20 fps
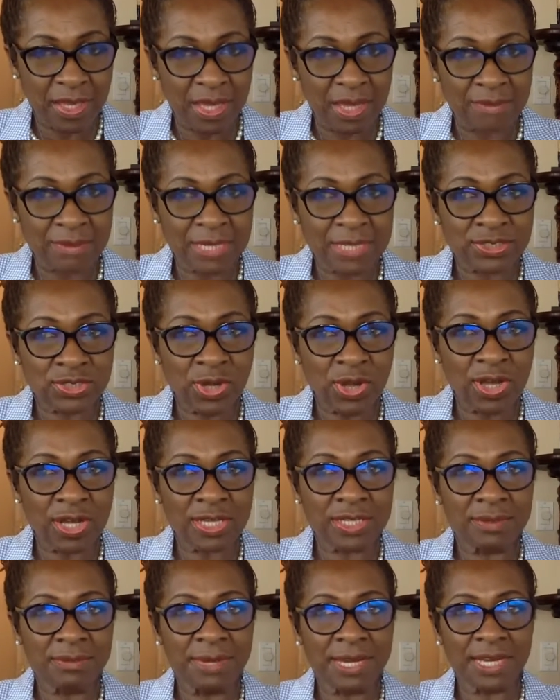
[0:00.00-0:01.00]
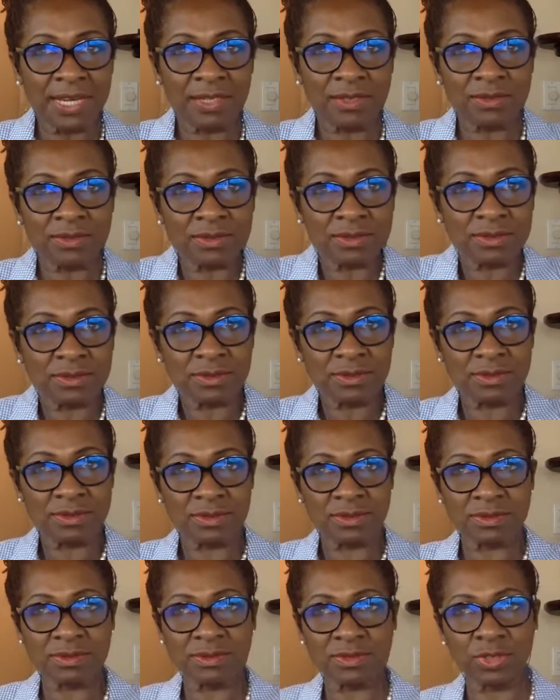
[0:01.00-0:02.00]
I'm not talking about
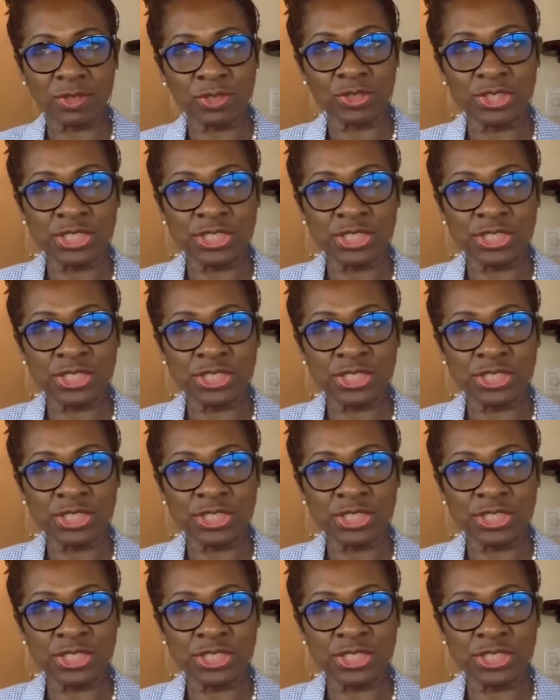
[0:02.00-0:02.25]
your